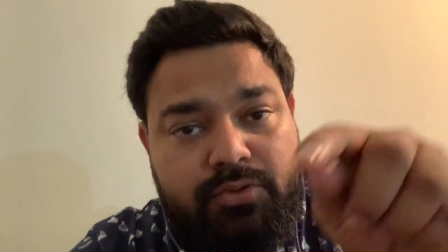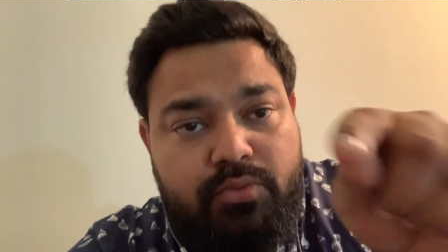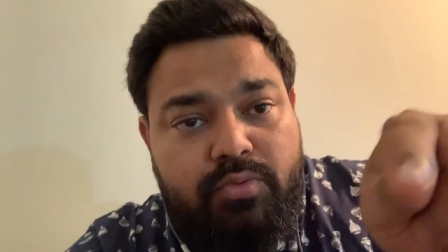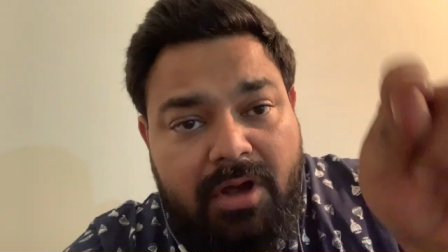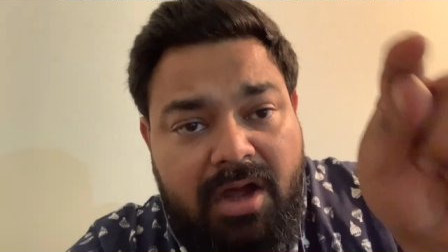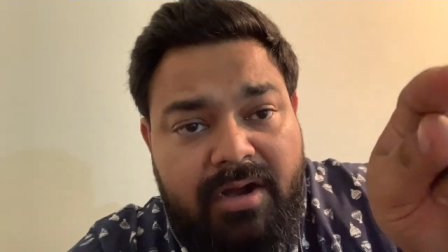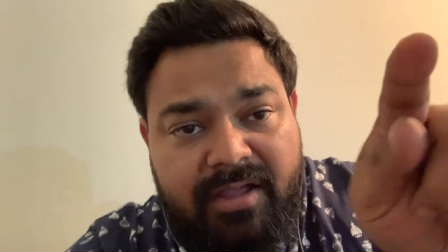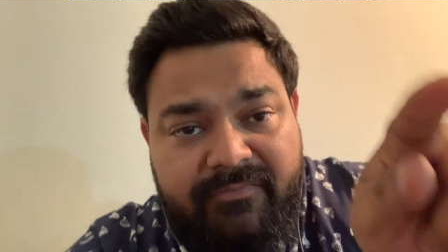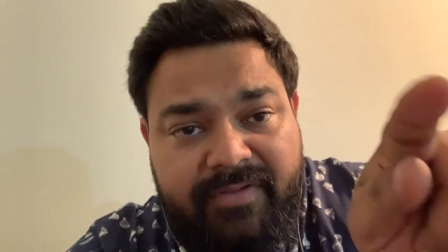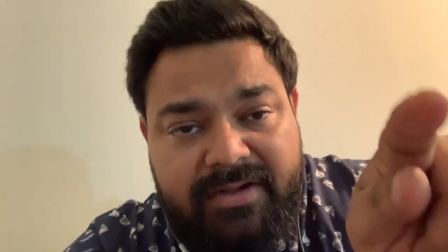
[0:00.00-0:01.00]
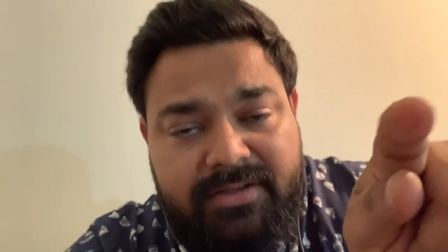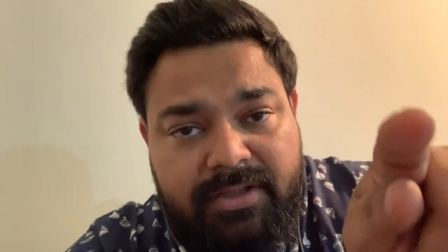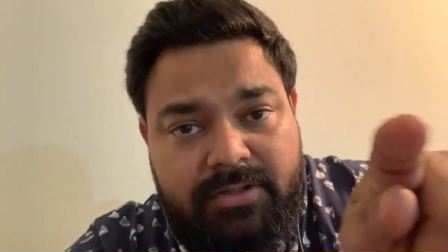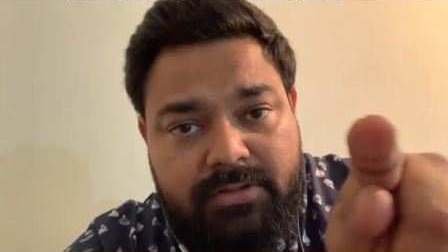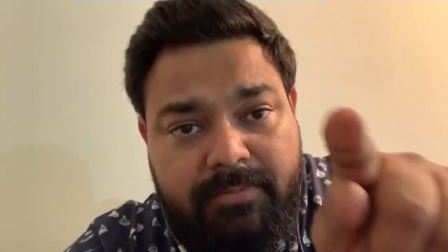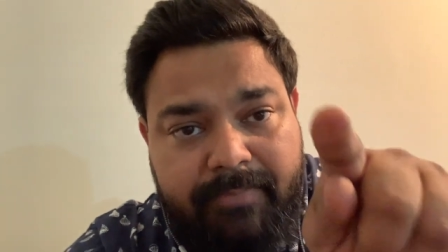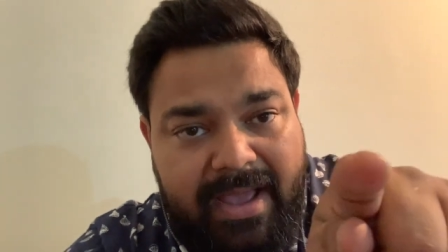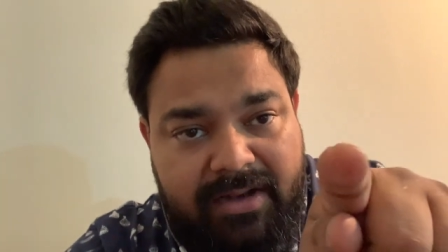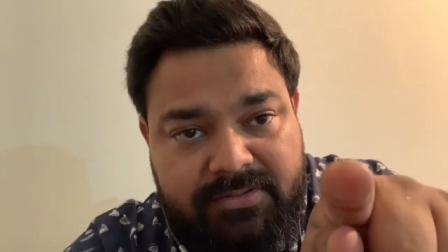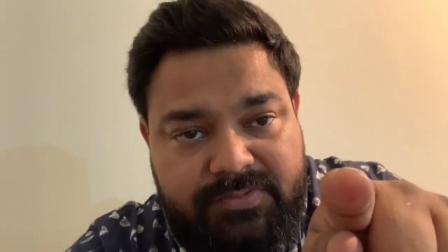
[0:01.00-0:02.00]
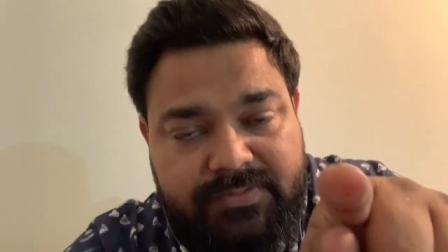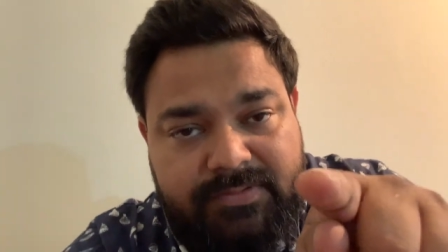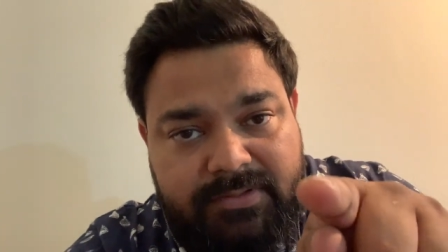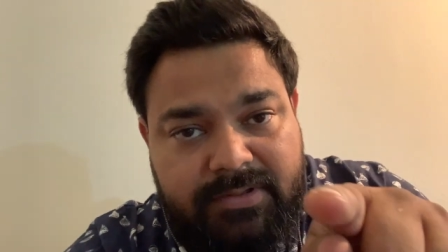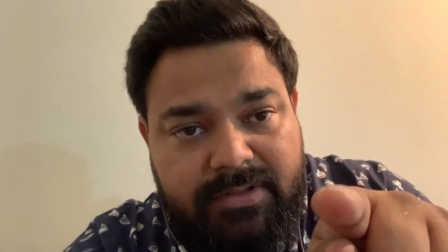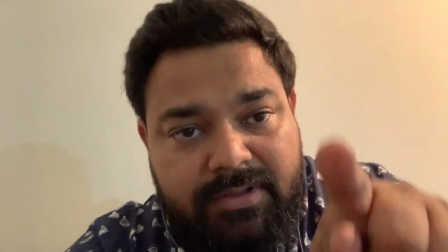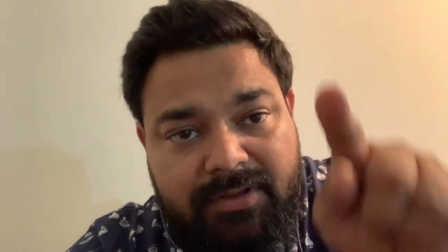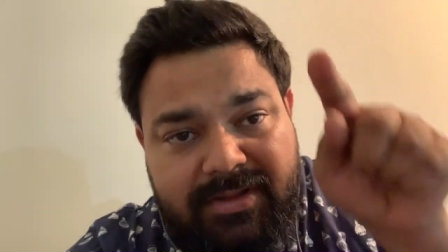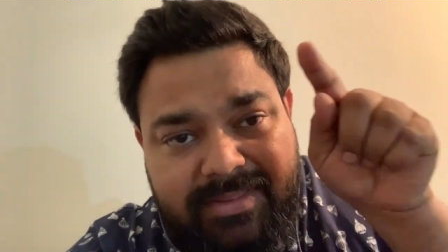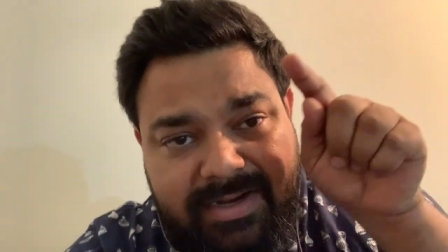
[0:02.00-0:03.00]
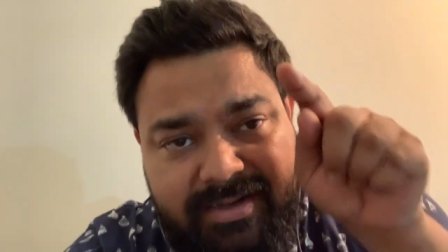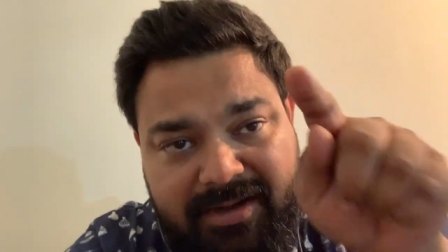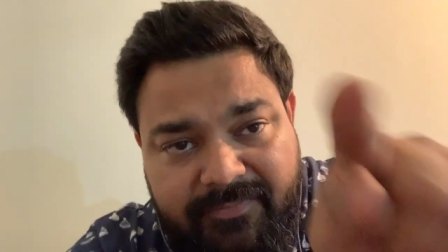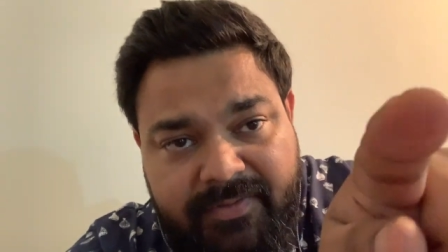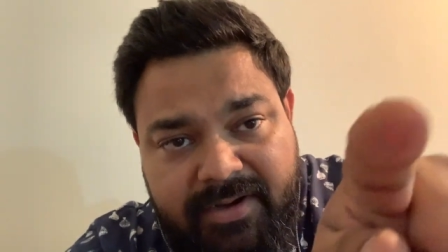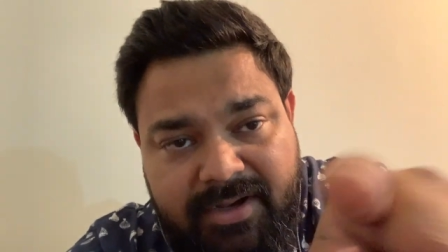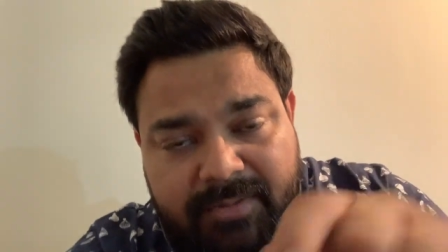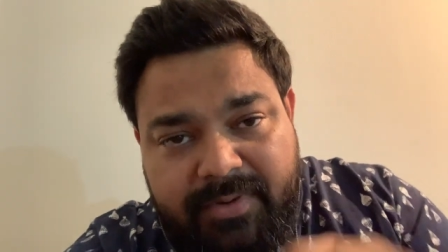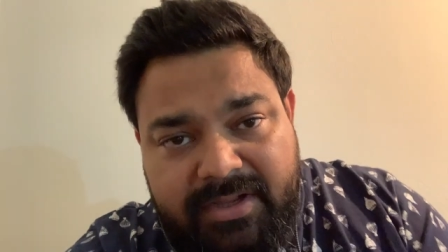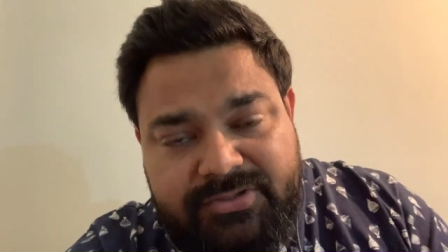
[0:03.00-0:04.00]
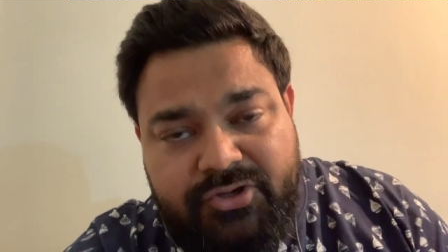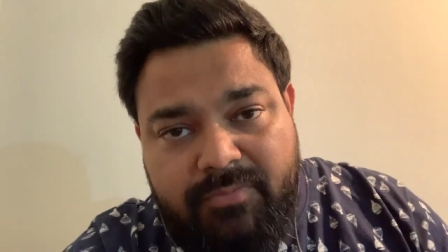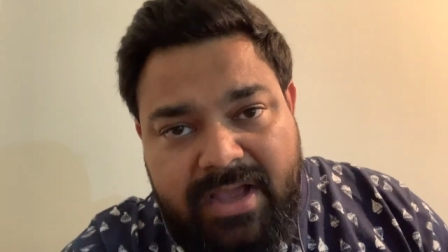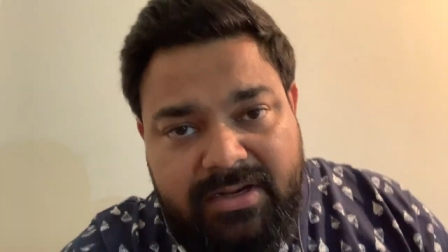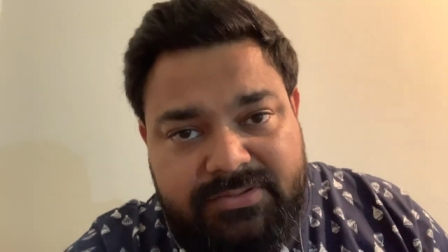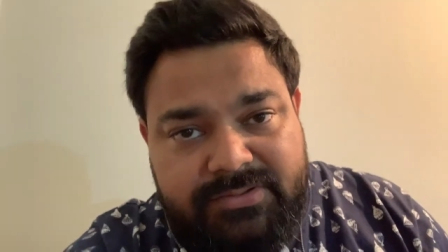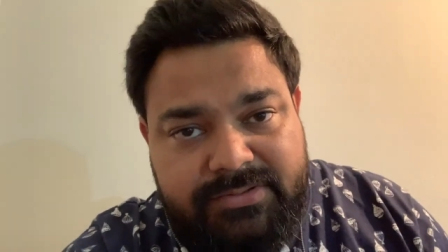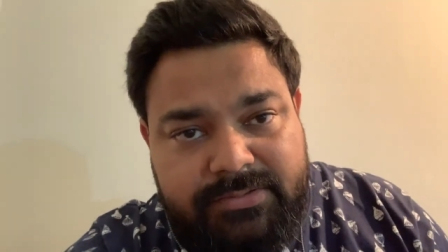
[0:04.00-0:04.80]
you are affecting the balance that definitely breaks your balance.